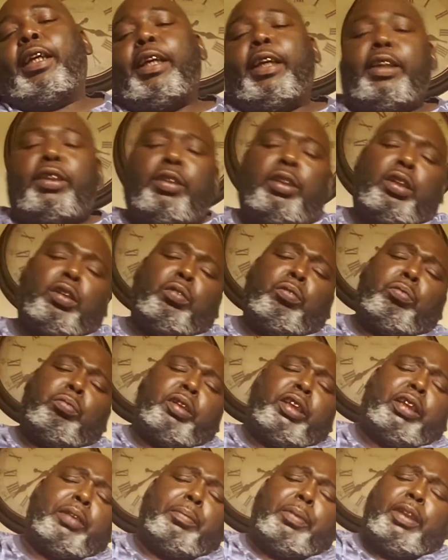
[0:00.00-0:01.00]
And
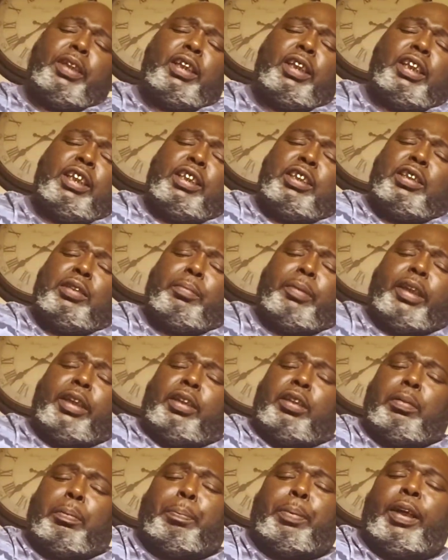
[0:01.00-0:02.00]
we could be easily
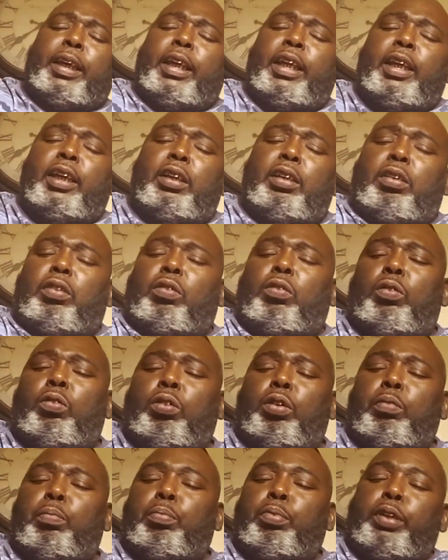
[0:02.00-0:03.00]
make a pan of
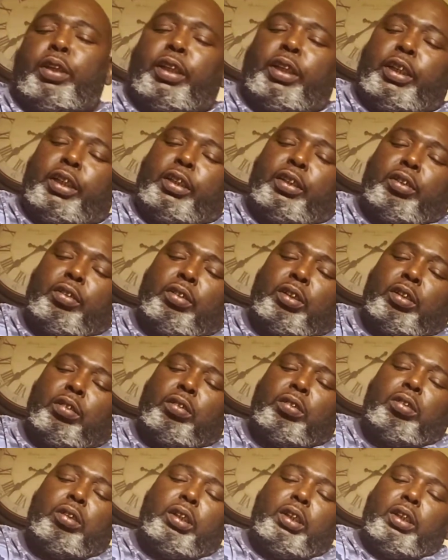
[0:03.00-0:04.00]
cornbread.
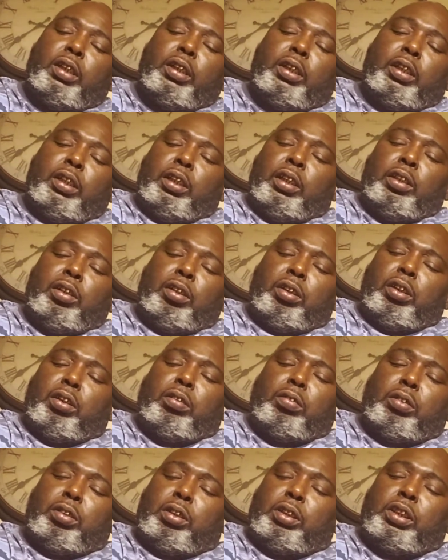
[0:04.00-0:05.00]

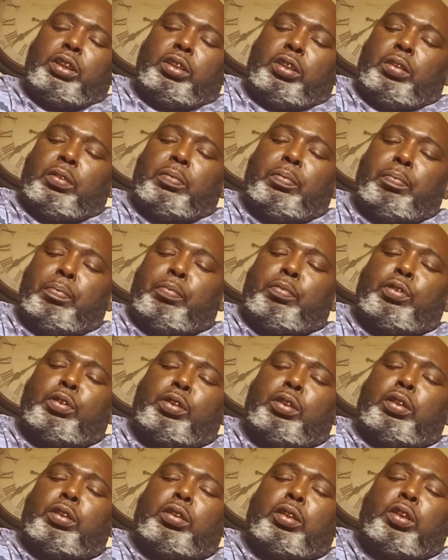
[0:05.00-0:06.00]
Just
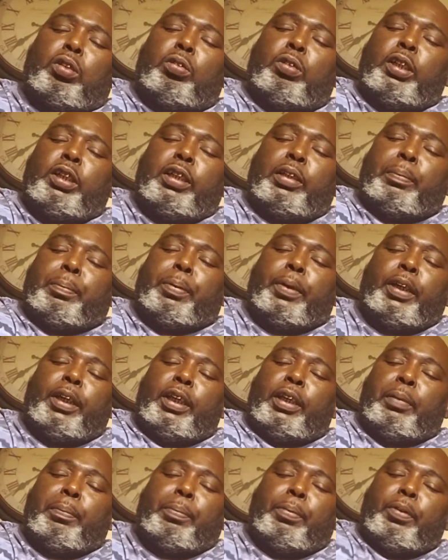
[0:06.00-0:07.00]
throw it in the
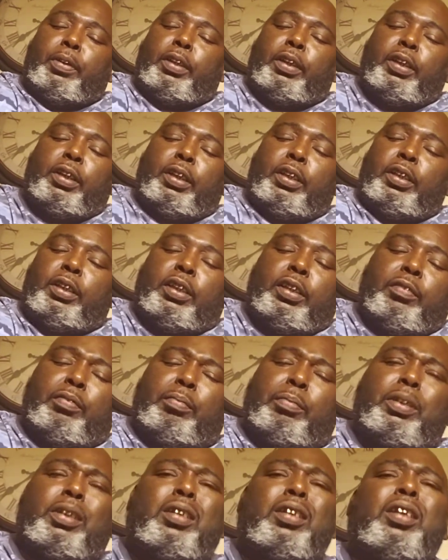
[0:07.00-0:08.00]
pan and put it in the oven.
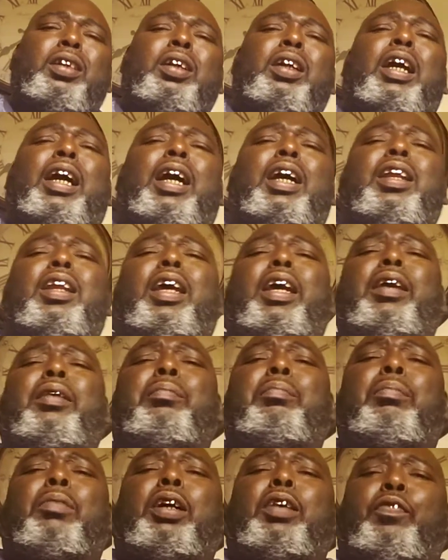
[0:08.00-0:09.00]
But I like
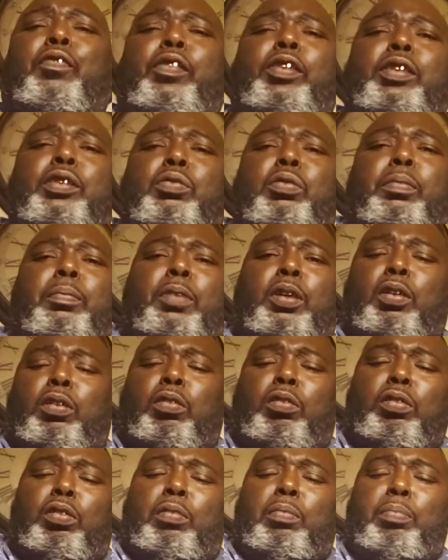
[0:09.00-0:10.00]
muffins with my
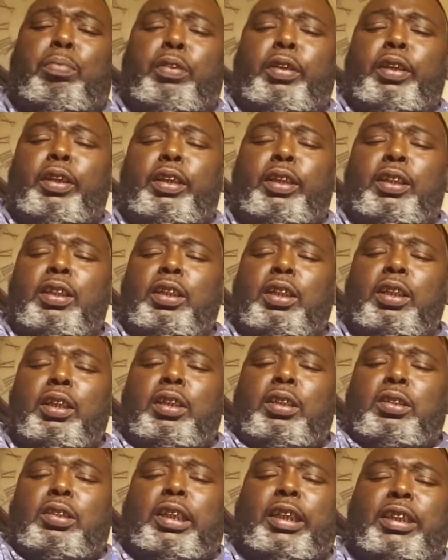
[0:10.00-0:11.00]
cornbread.
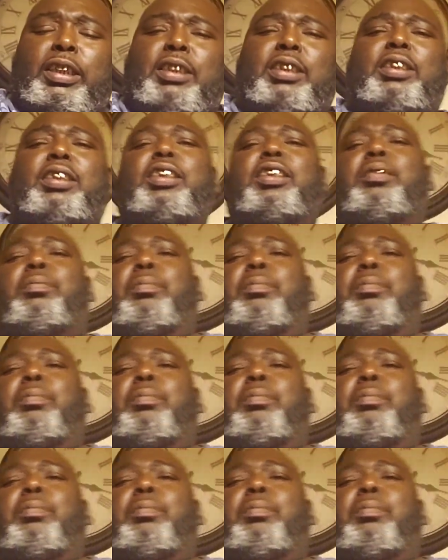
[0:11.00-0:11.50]
So I can sit